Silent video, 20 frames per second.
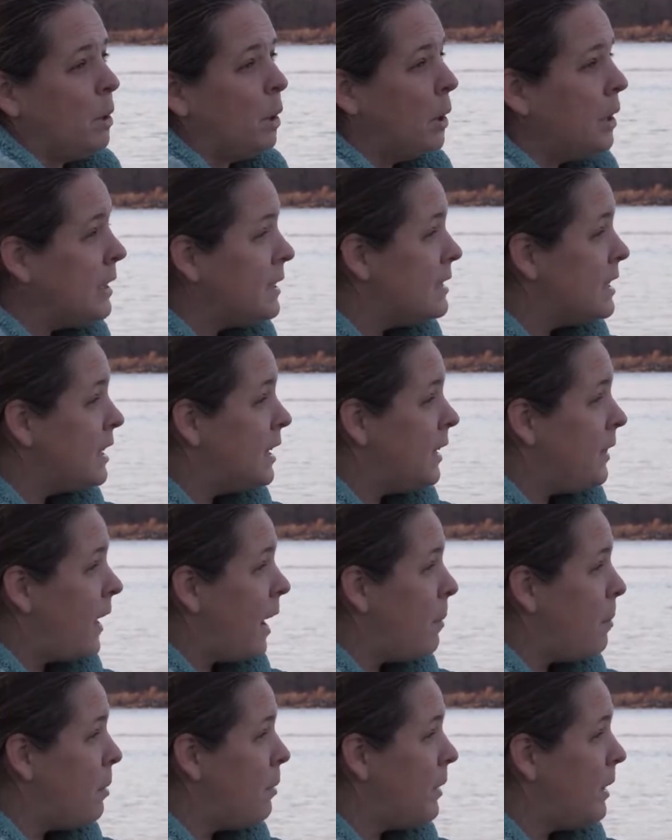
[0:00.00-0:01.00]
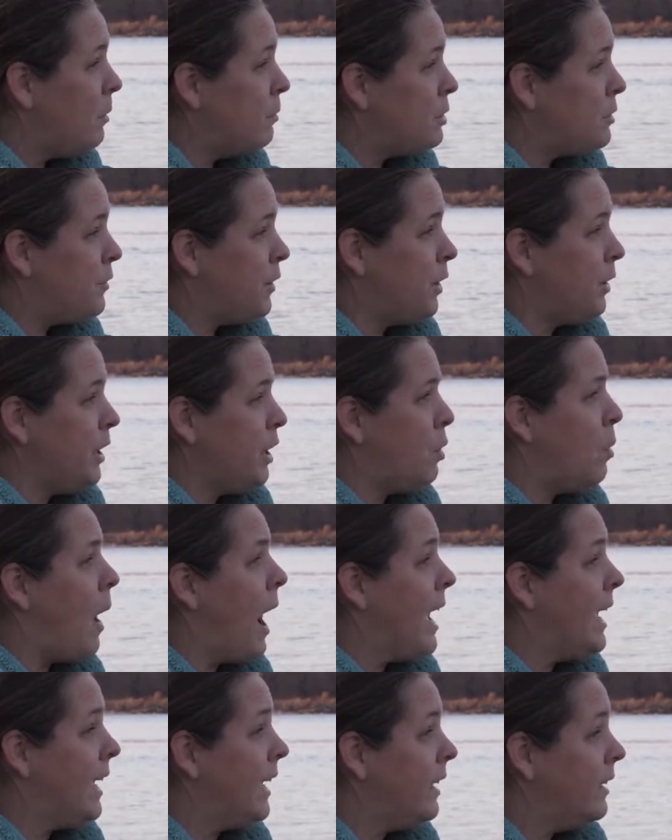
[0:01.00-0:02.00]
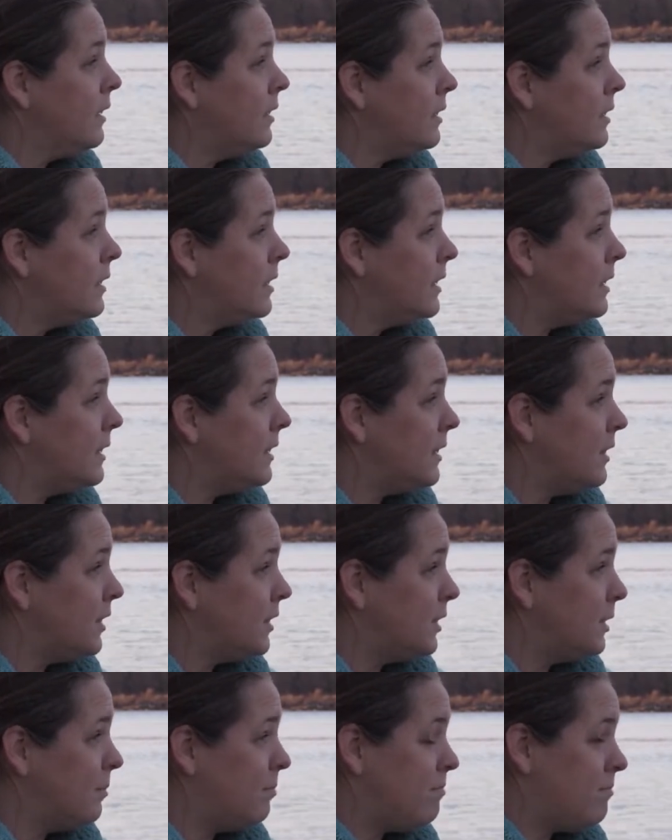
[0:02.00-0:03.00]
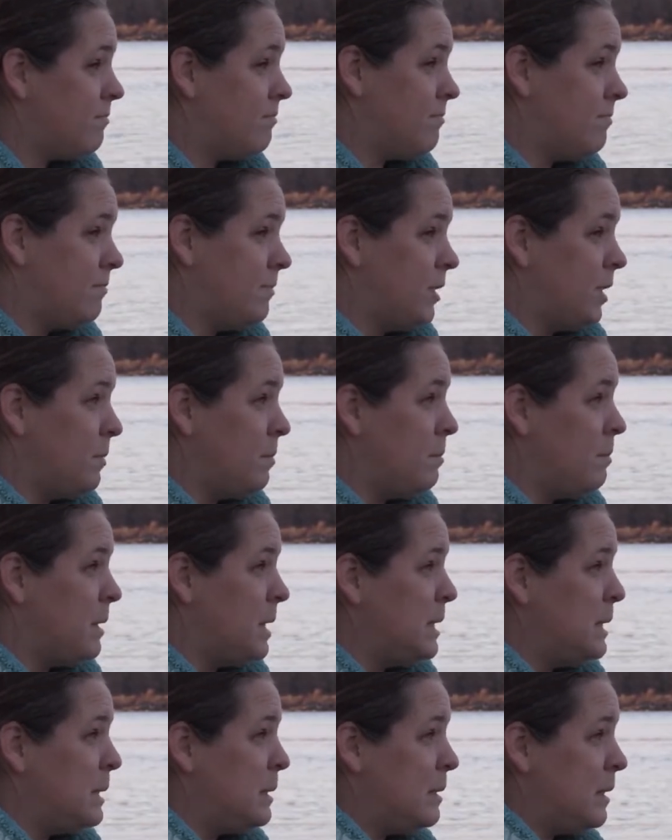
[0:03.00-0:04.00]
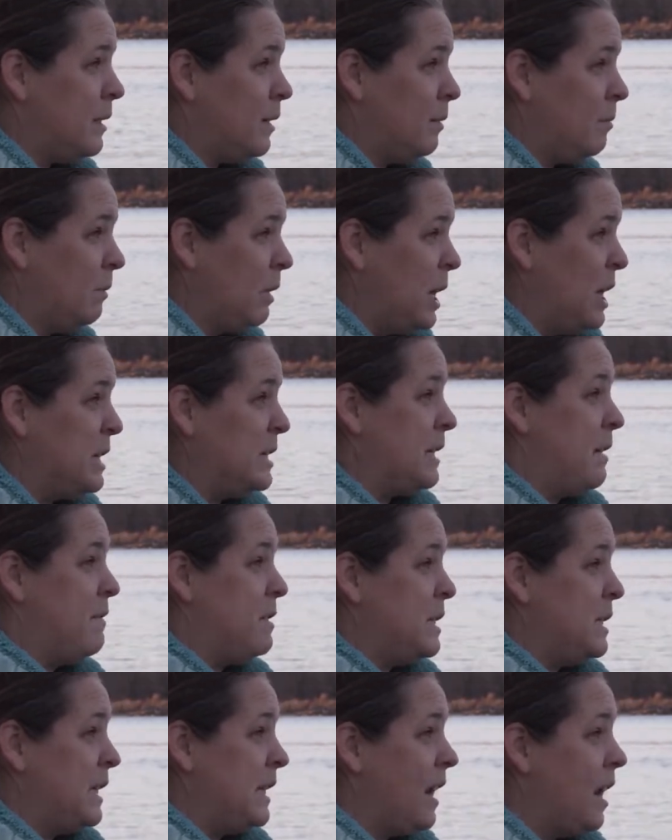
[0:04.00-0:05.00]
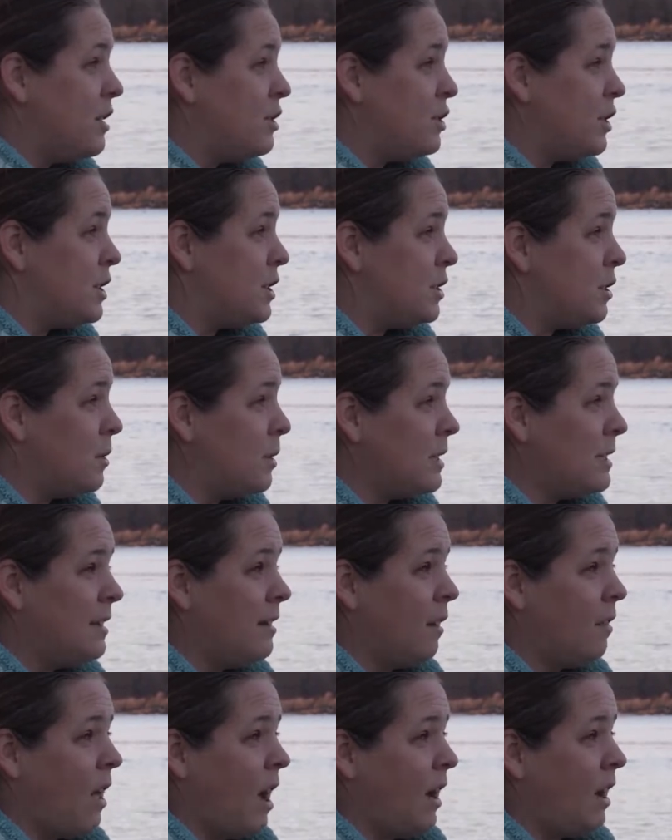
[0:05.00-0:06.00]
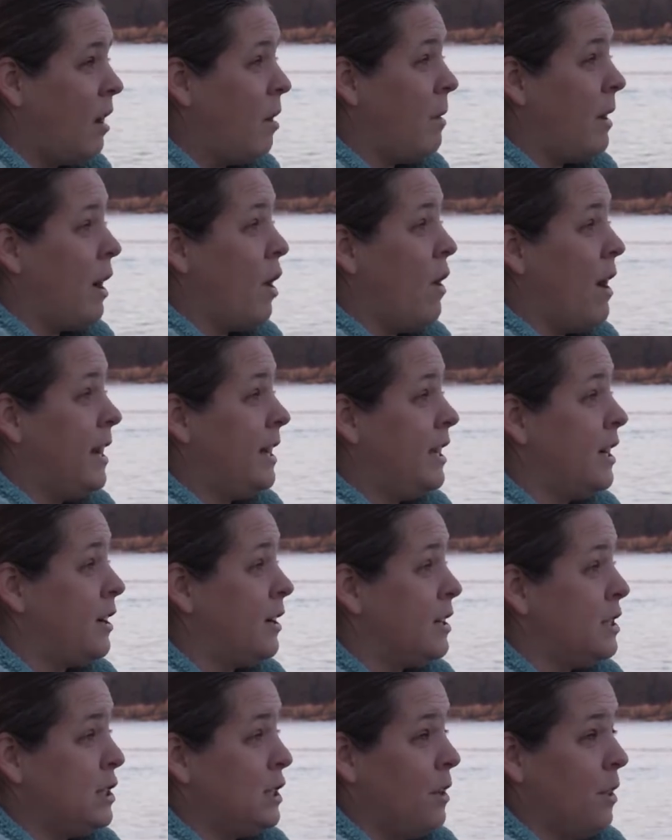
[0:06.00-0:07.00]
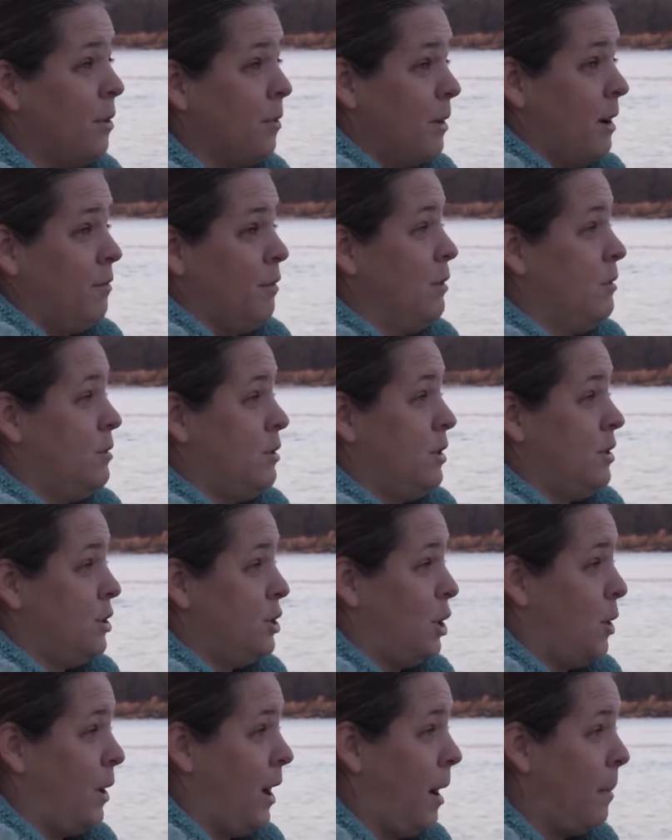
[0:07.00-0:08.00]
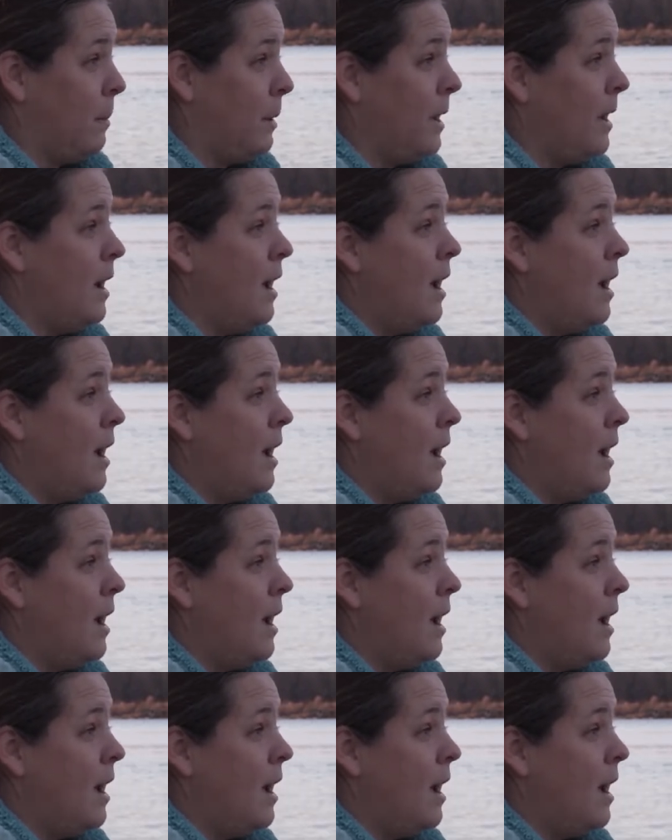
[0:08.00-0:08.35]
Burlington at that point was fairly quiet in the mid to late 1700s. There wasn't a lot going on here until the Revolution showed up.